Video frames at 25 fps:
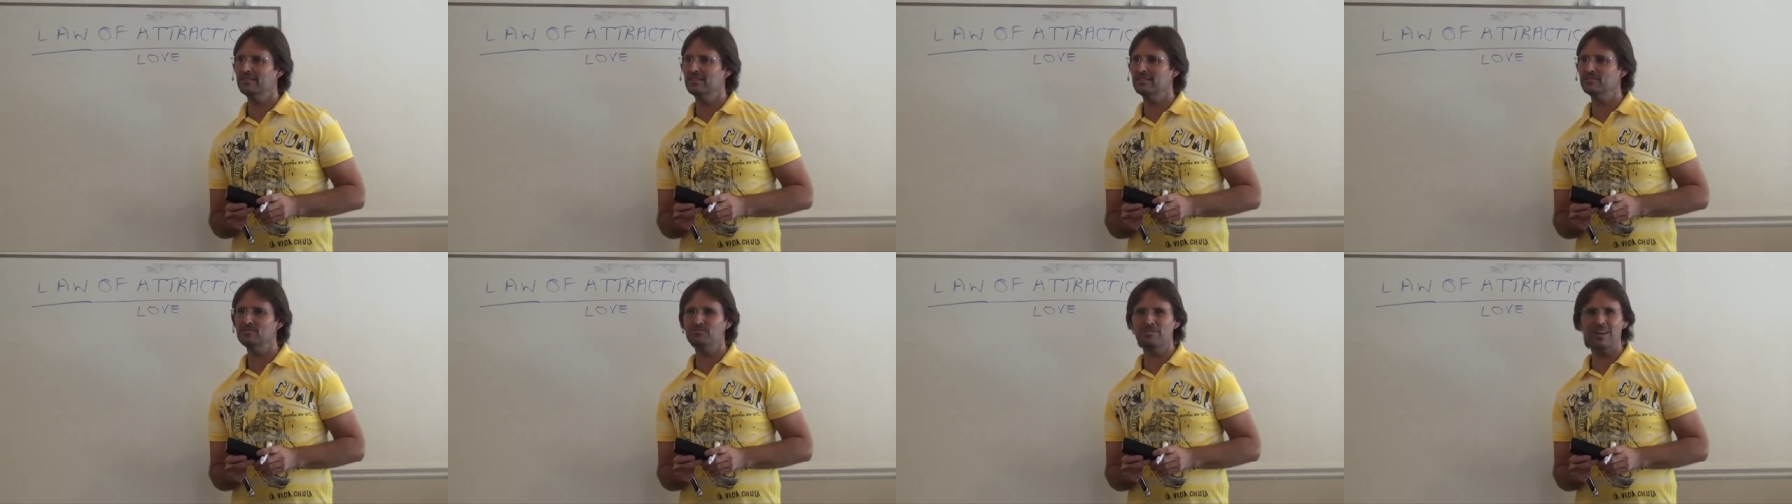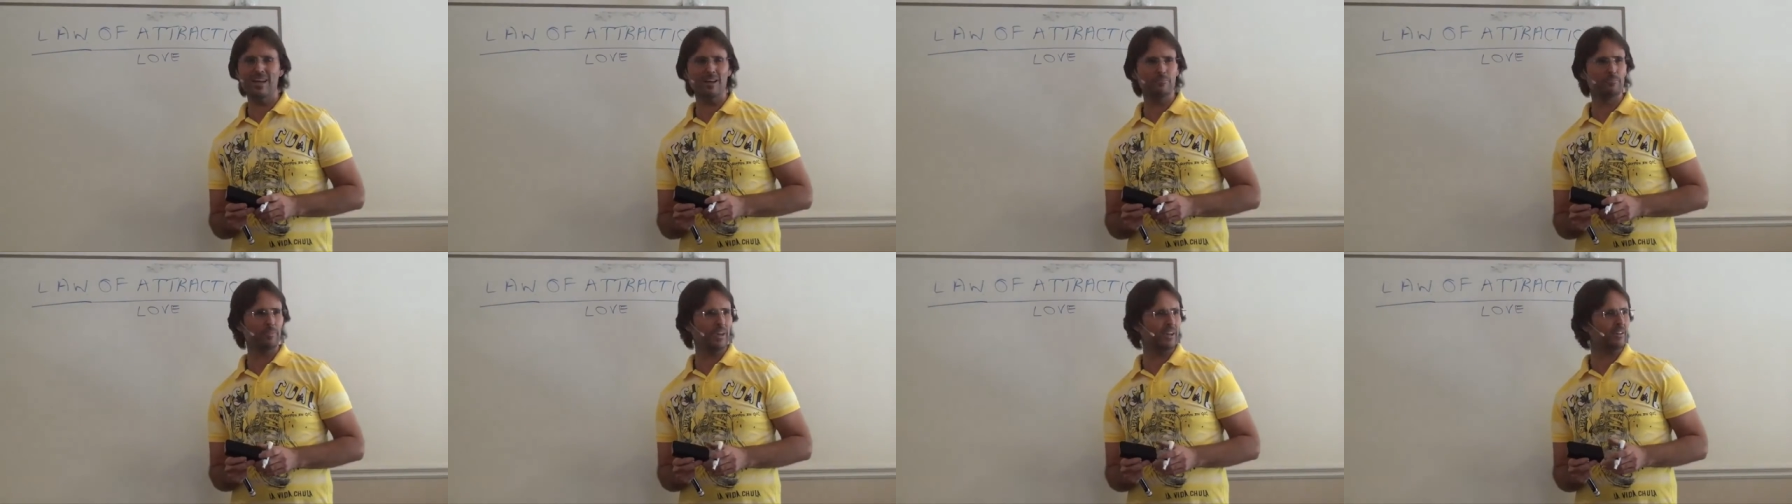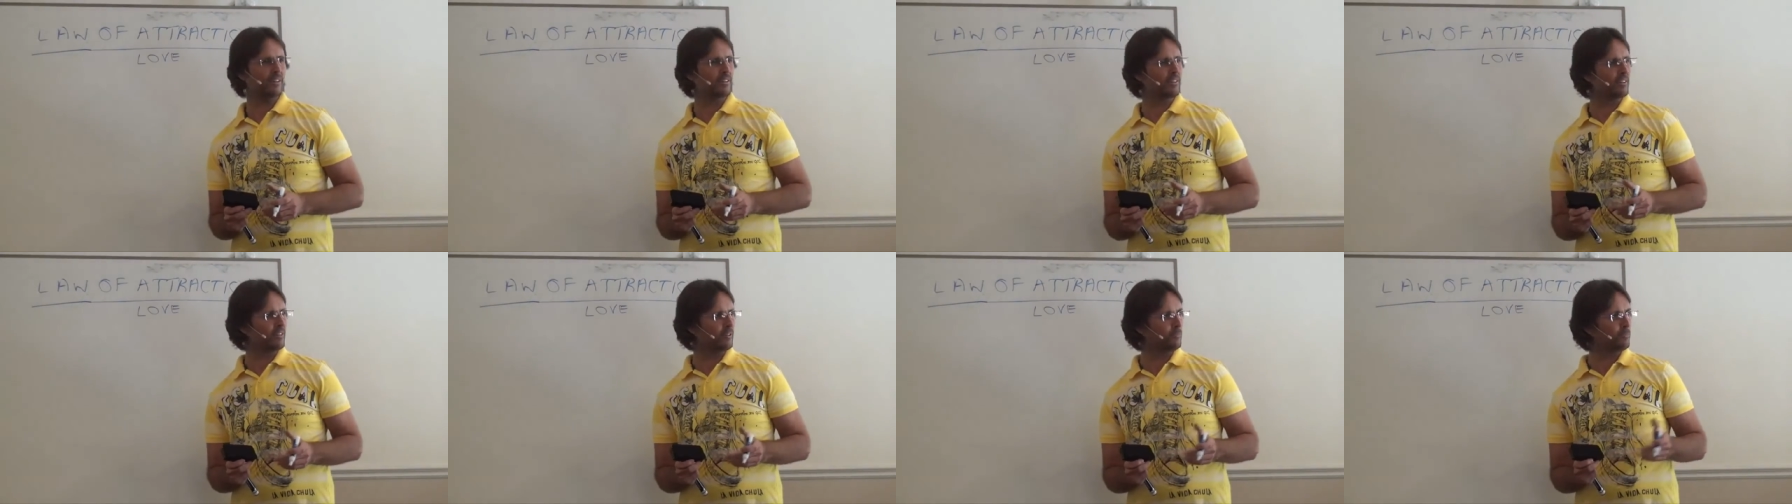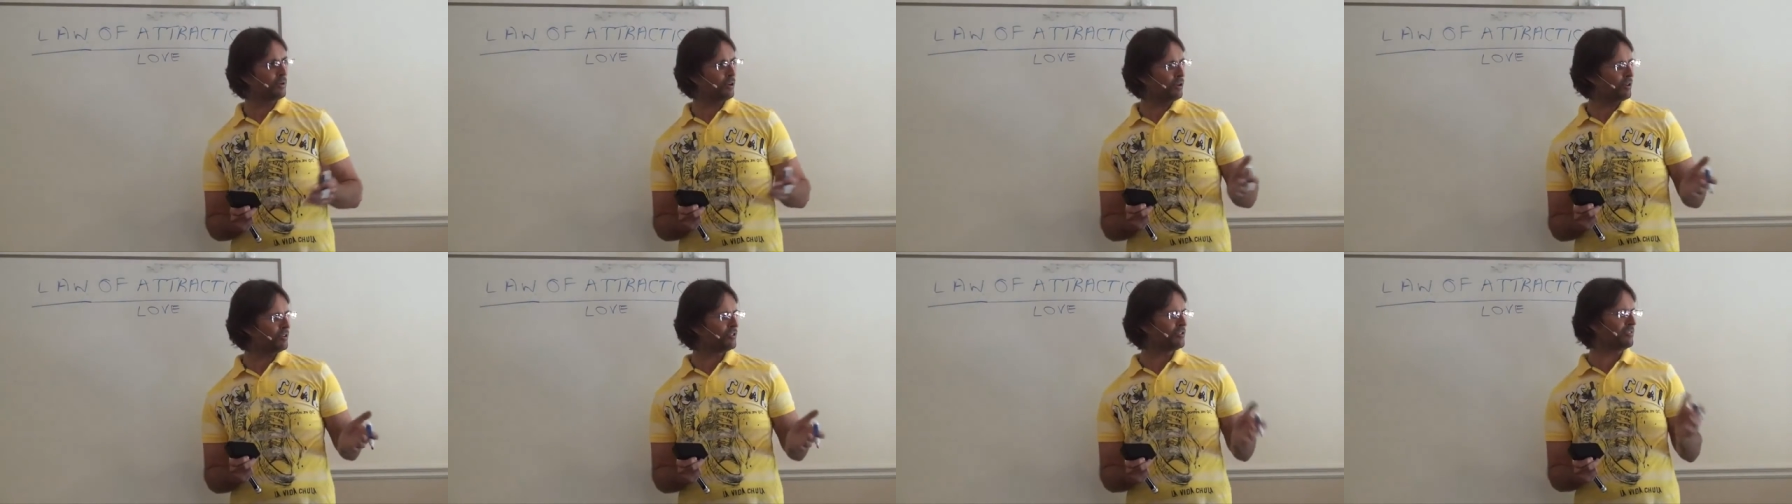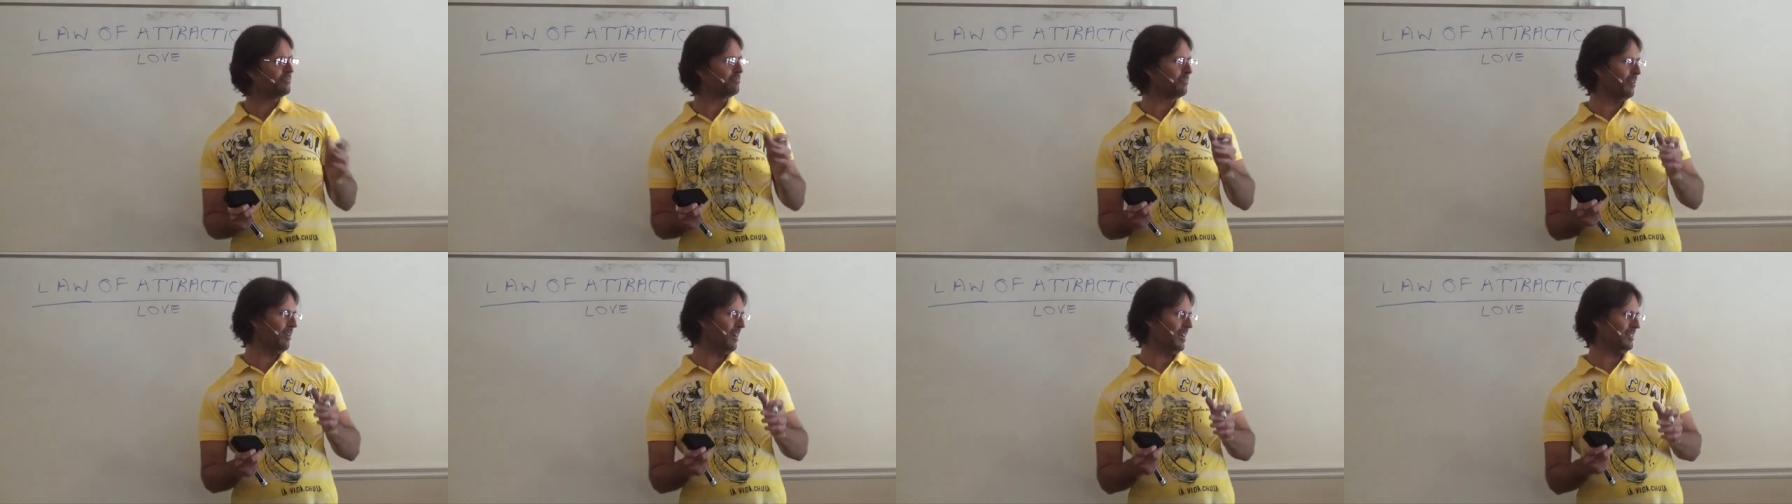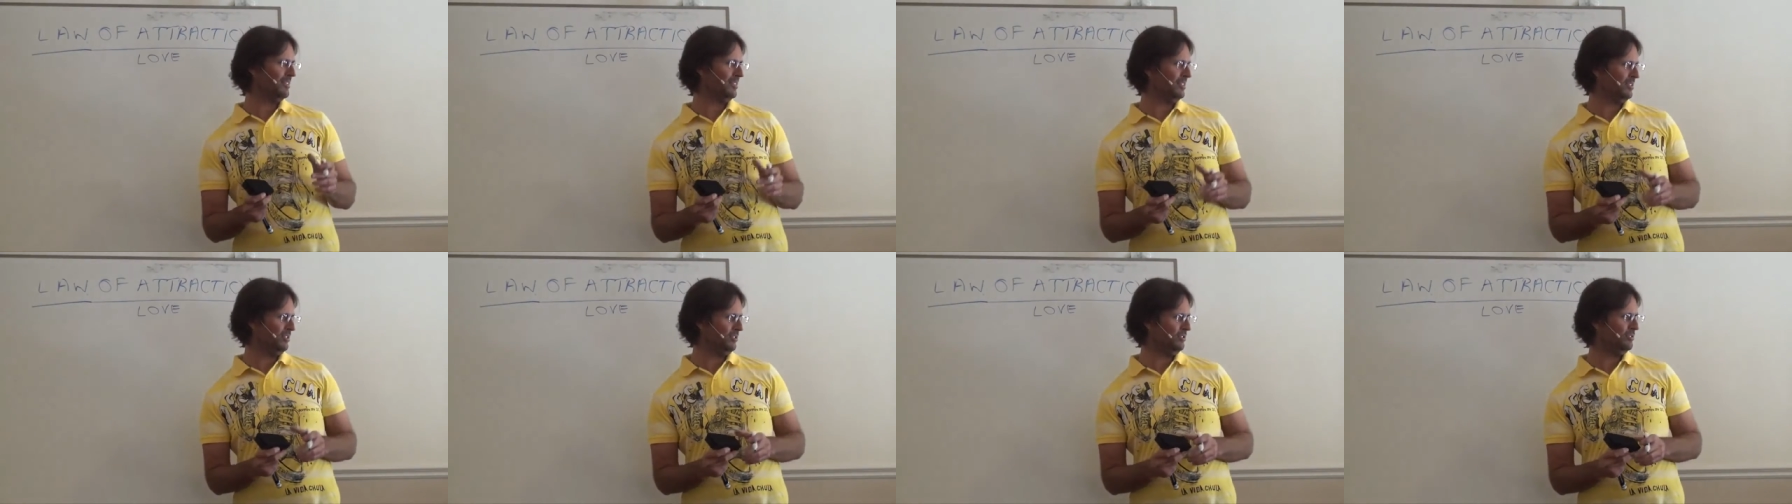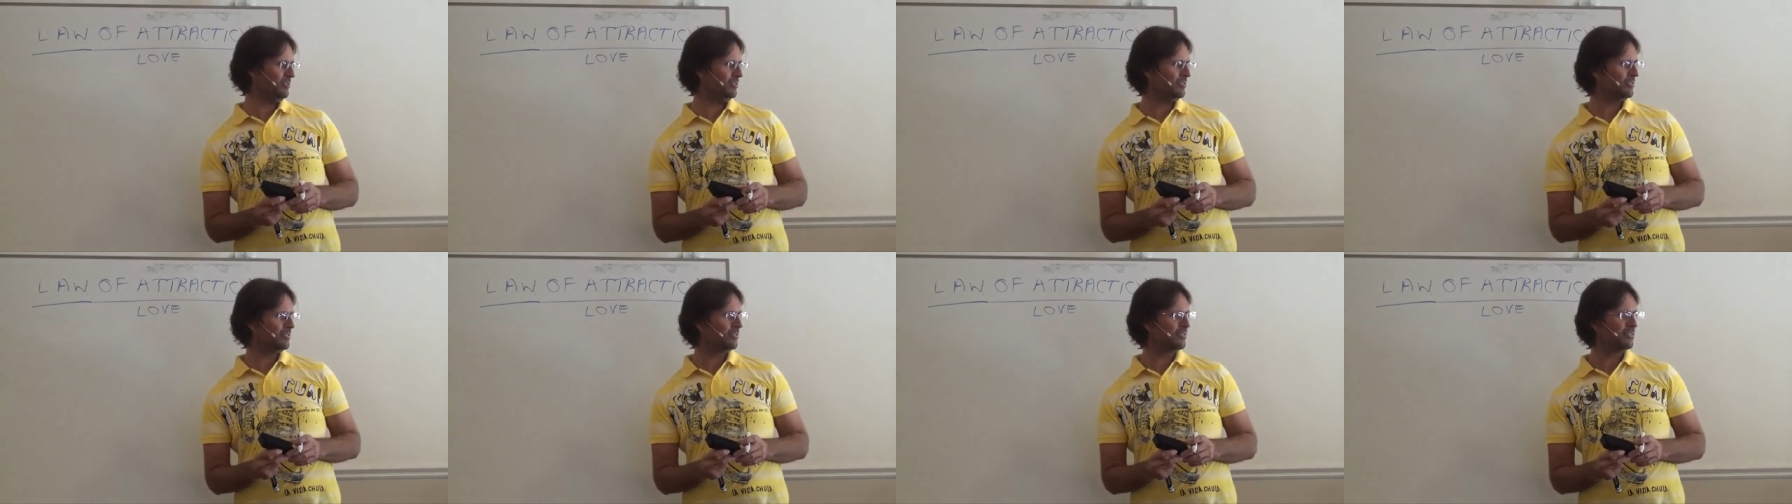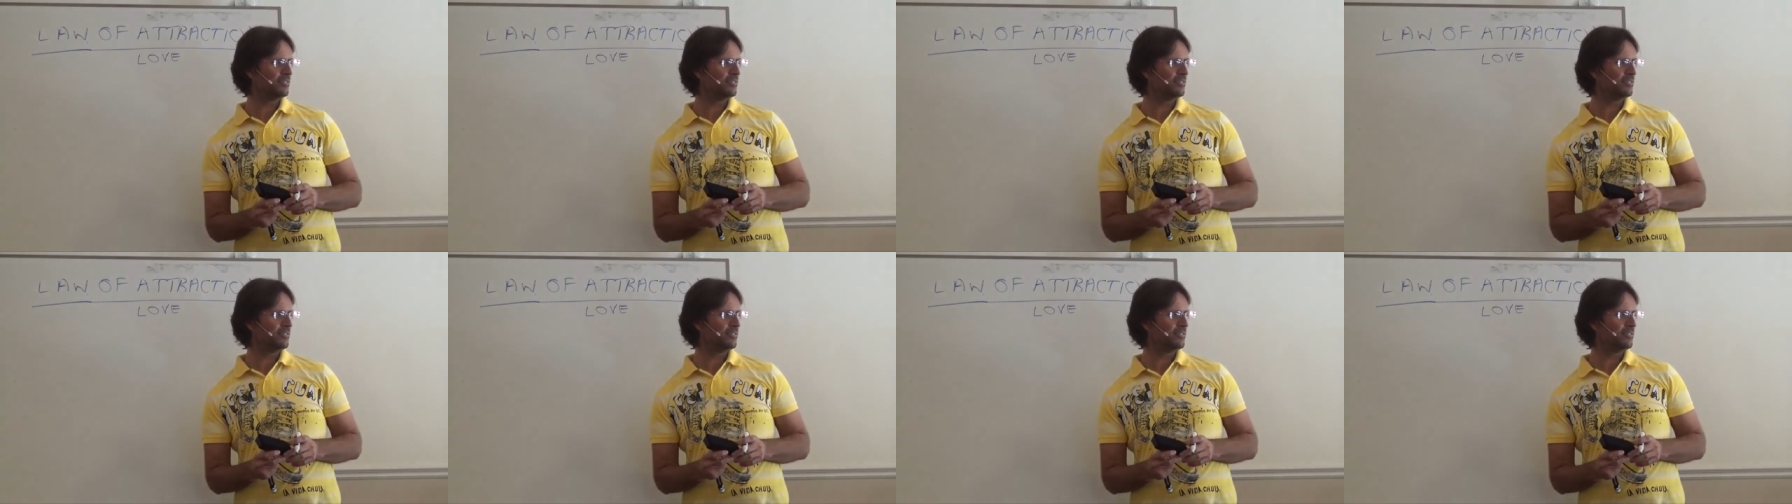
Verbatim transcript: It's far better than a person biting you